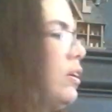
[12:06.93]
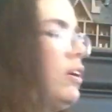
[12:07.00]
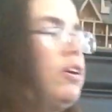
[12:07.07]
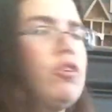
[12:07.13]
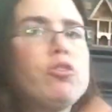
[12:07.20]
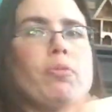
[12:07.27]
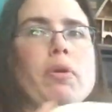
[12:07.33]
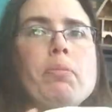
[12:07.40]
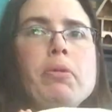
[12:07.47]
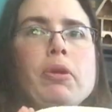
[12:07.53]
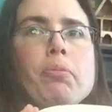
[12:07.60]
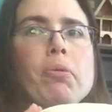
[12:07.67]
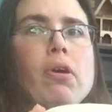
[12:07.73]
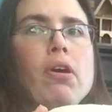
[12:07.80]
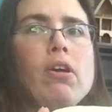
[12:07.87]
here's my
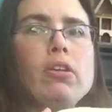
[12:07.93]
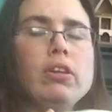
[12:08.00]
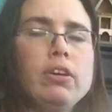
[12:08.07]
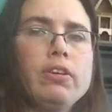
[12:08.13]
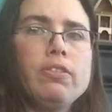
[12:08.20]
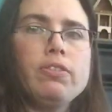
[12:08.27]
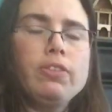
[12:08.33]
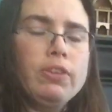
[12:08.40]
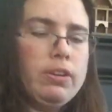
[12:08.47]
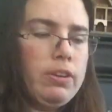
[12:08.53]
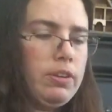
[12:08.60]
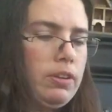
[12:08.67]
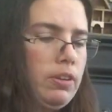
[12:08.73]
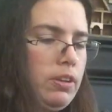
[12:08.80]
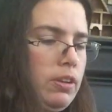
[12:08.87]
big ball of,
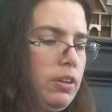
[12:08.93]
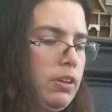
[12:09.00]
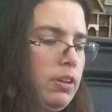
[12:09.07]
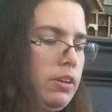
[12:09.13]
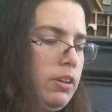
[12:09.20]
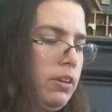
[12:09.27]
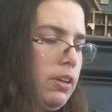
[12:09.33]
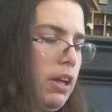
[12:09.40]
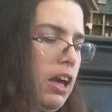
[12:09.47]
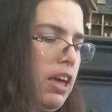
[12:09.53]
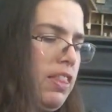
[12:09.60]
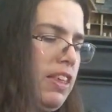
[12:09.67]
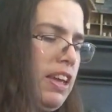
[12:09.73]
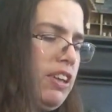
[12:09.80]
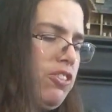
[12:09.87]
I
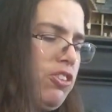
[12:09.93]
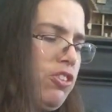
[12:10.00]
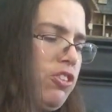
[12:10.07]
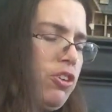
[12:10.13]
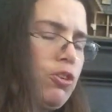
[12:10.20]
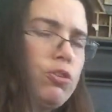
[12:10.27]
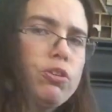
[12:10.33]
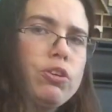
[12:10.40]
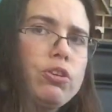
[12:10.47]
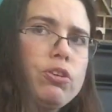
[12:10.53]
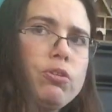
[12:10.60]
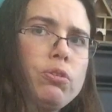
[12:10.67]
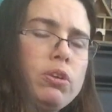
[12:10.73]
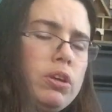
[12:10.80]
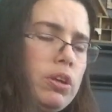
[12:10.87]
think it's just a crew.